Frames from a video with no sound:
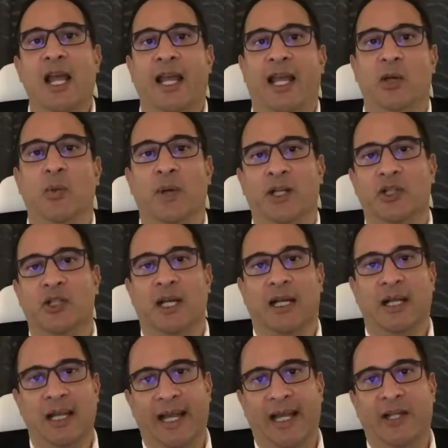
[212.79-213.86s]
in which the
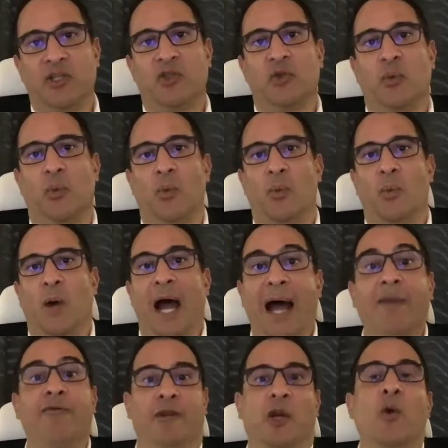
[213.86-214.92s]
clients
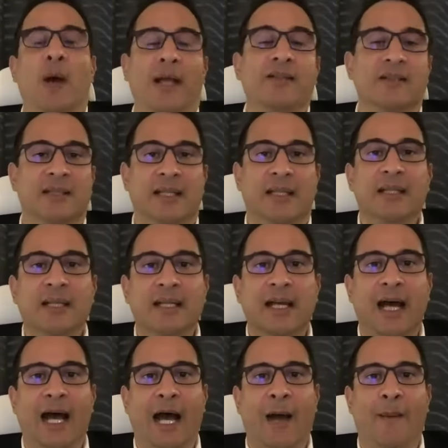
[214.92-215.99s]
have requested
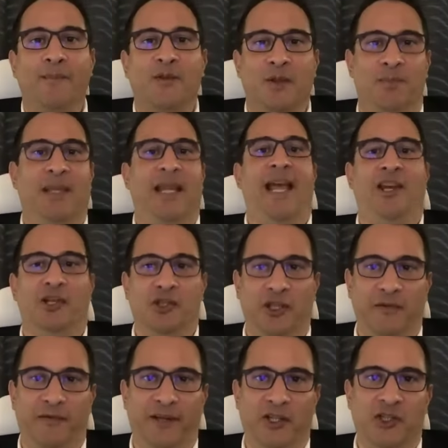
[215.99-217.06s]
to be
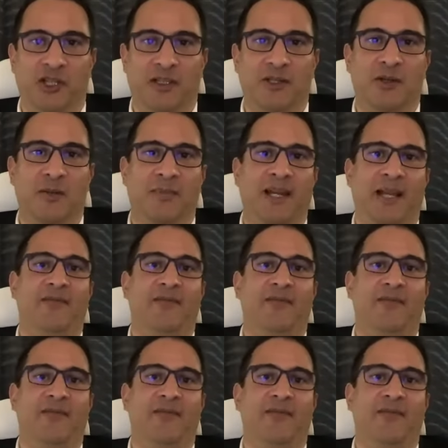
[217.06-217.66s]
energy efficient, to be